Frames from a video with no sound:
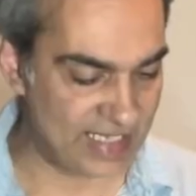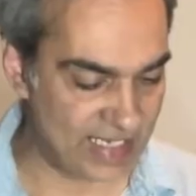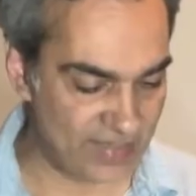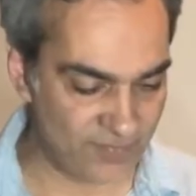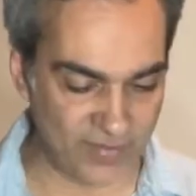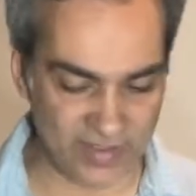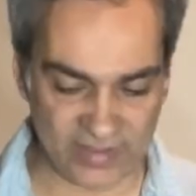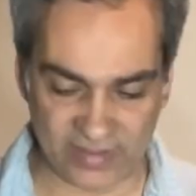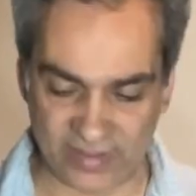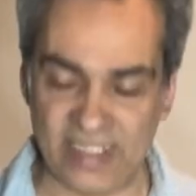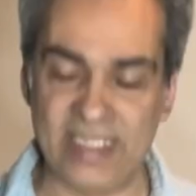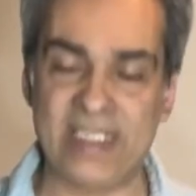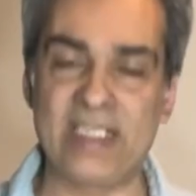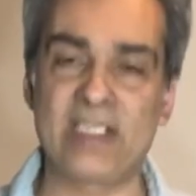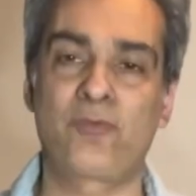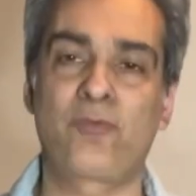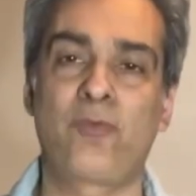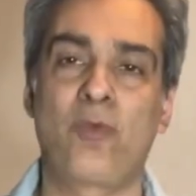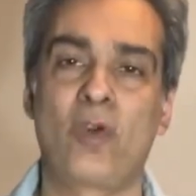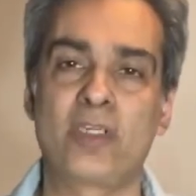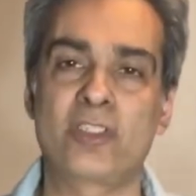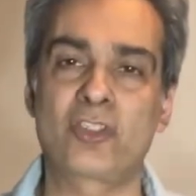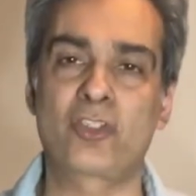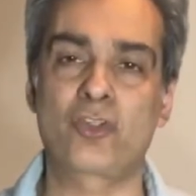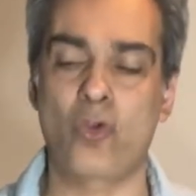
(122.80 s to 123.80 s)
everything as
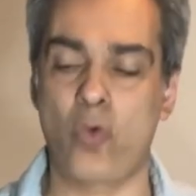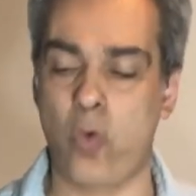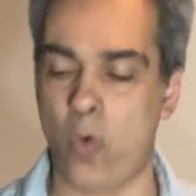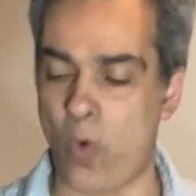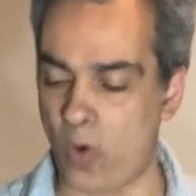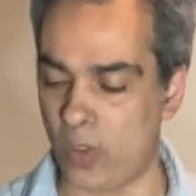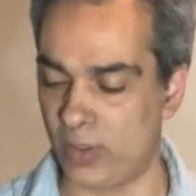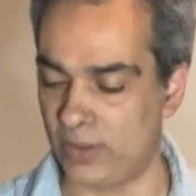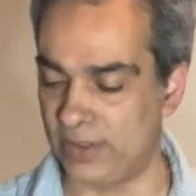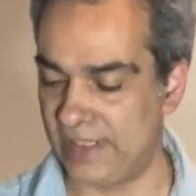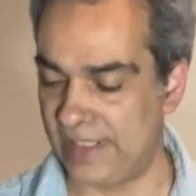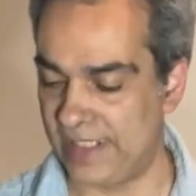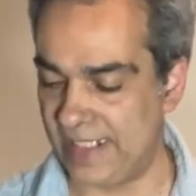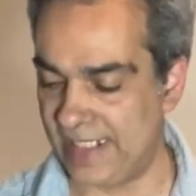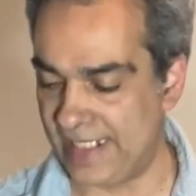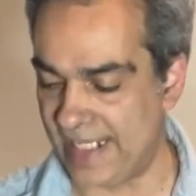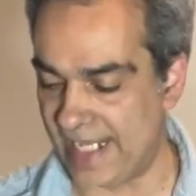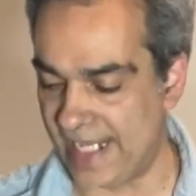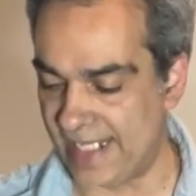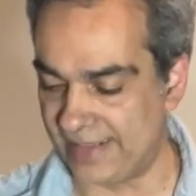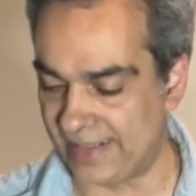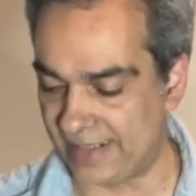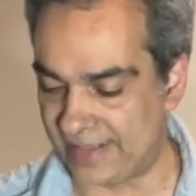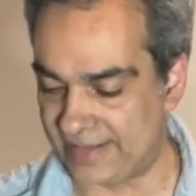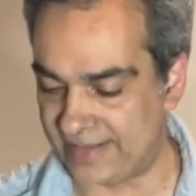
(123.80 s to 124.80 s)
far as quality
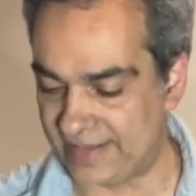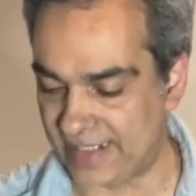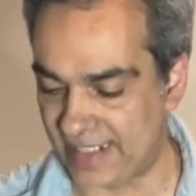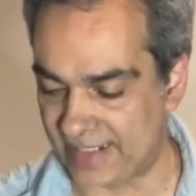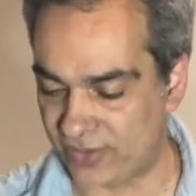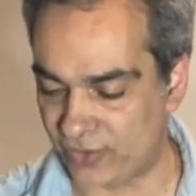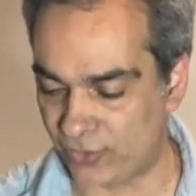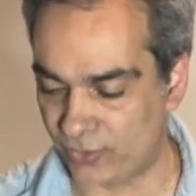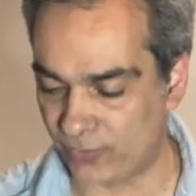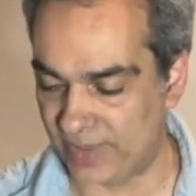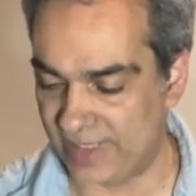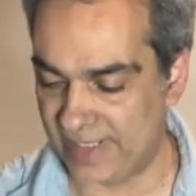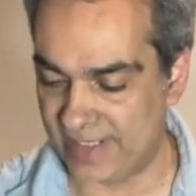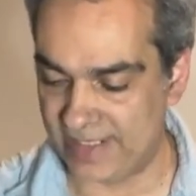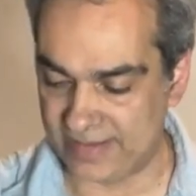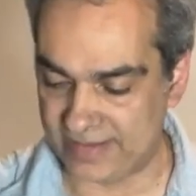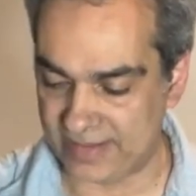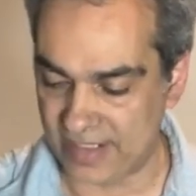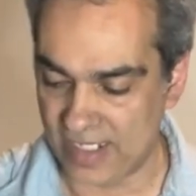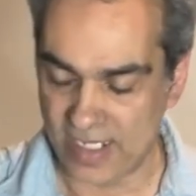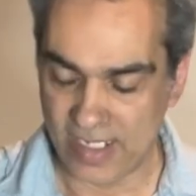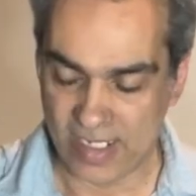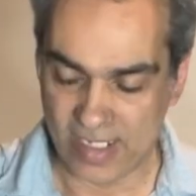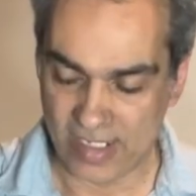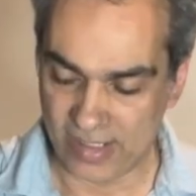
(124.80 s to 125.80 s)
and accessories,
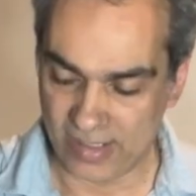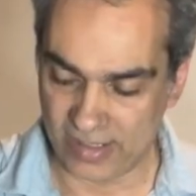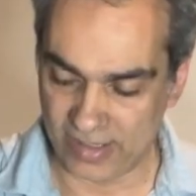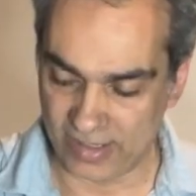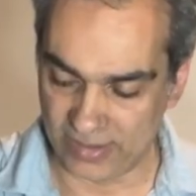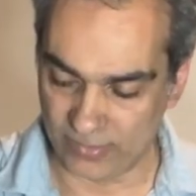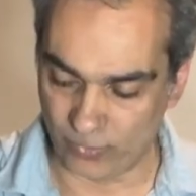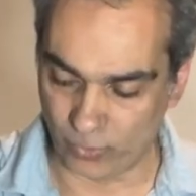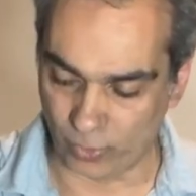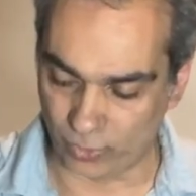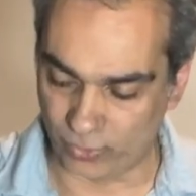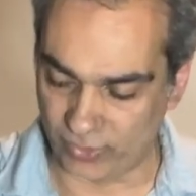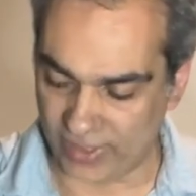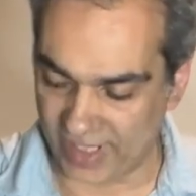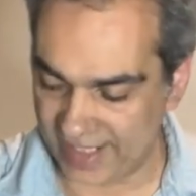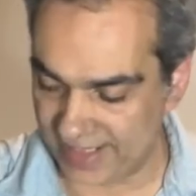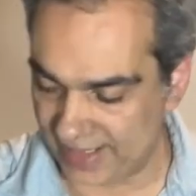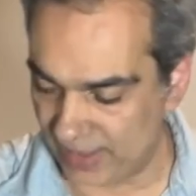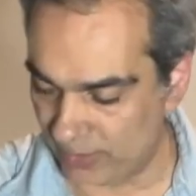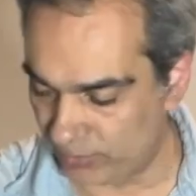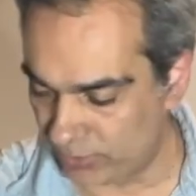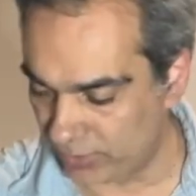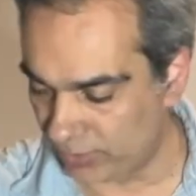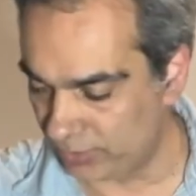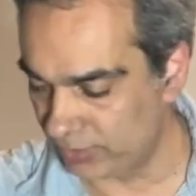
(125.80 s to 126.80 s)
uh,
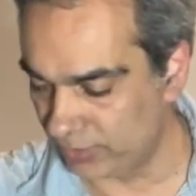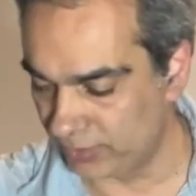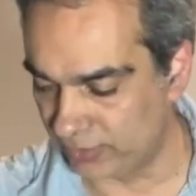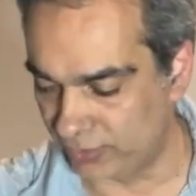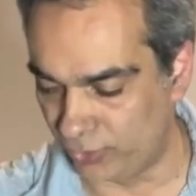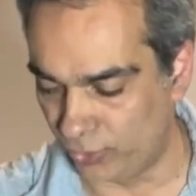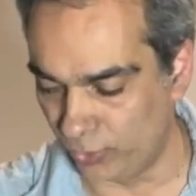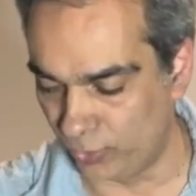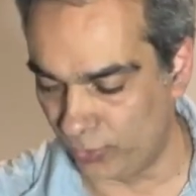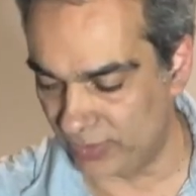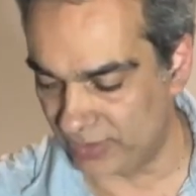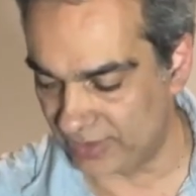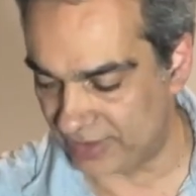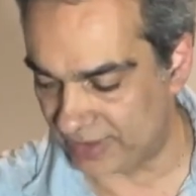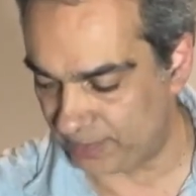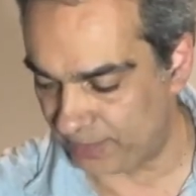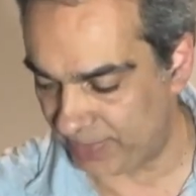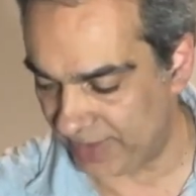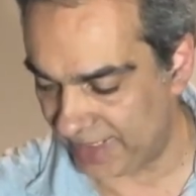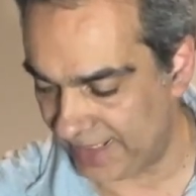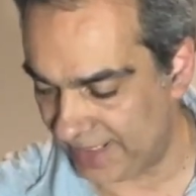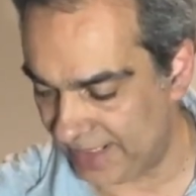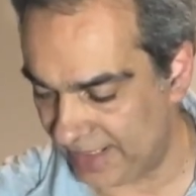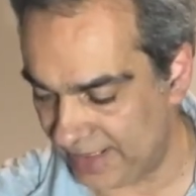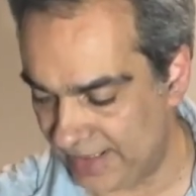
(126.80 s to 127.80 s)
rotatable, dual
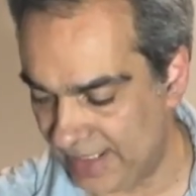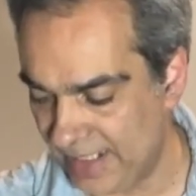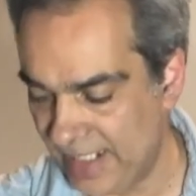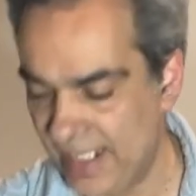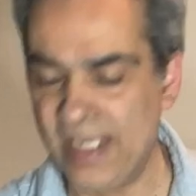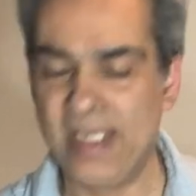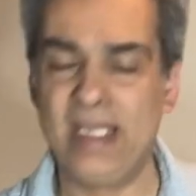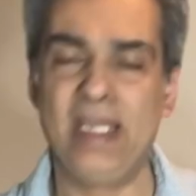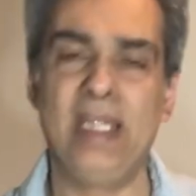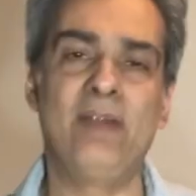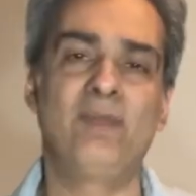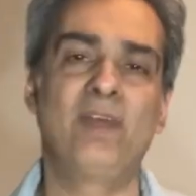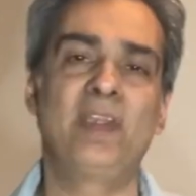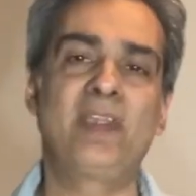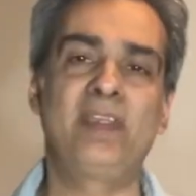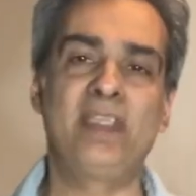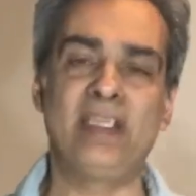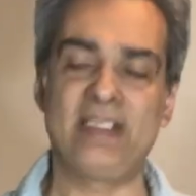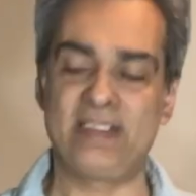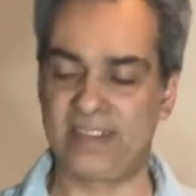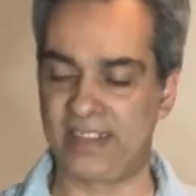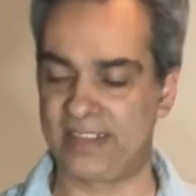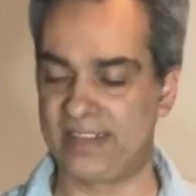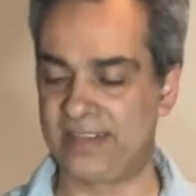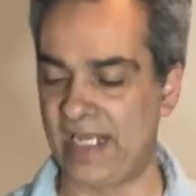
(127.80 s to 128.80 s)
speed,
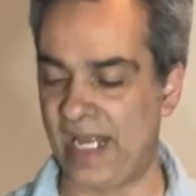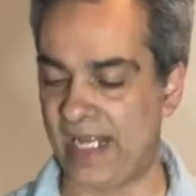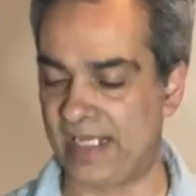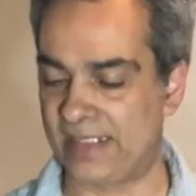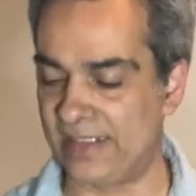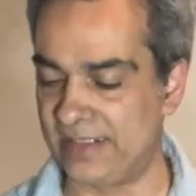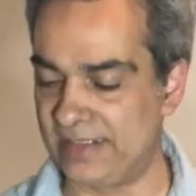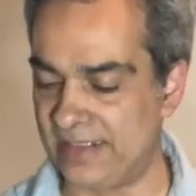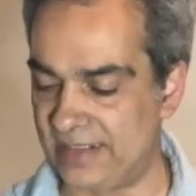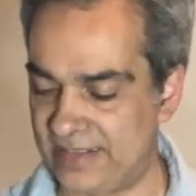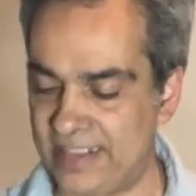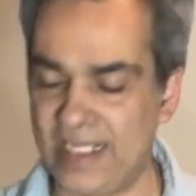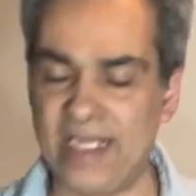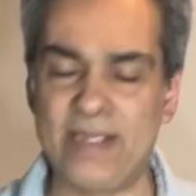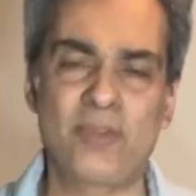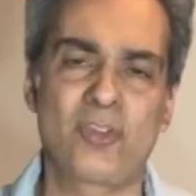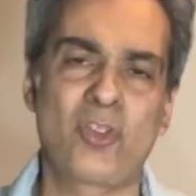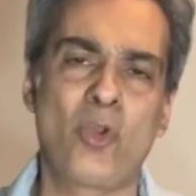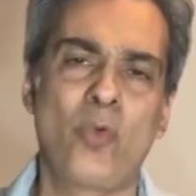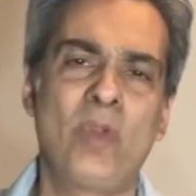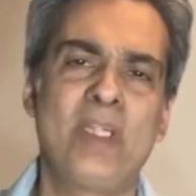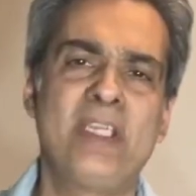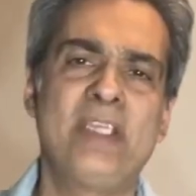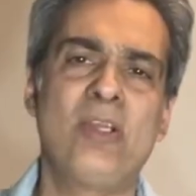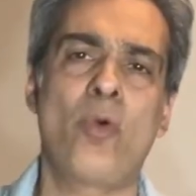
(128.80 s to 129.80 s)
everything's exactly the same. So
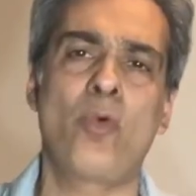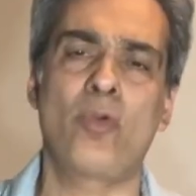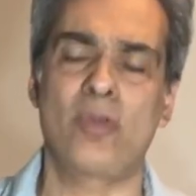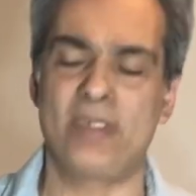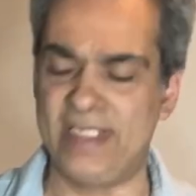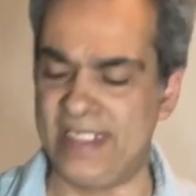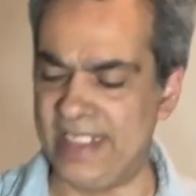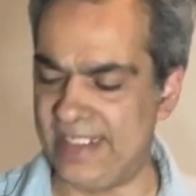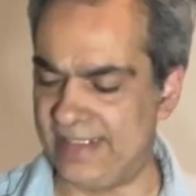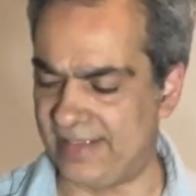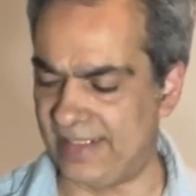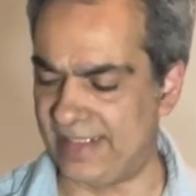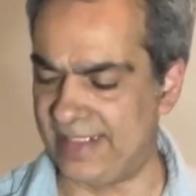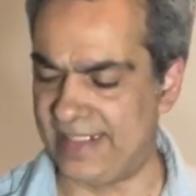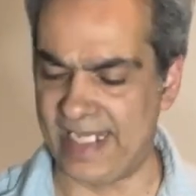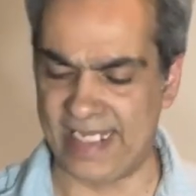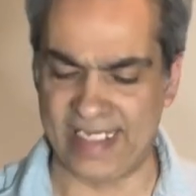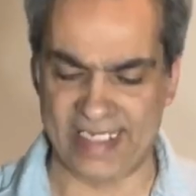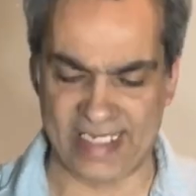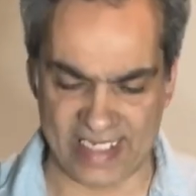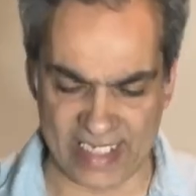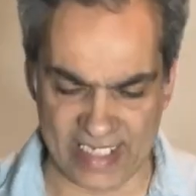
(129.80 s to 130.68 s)
we don't need to get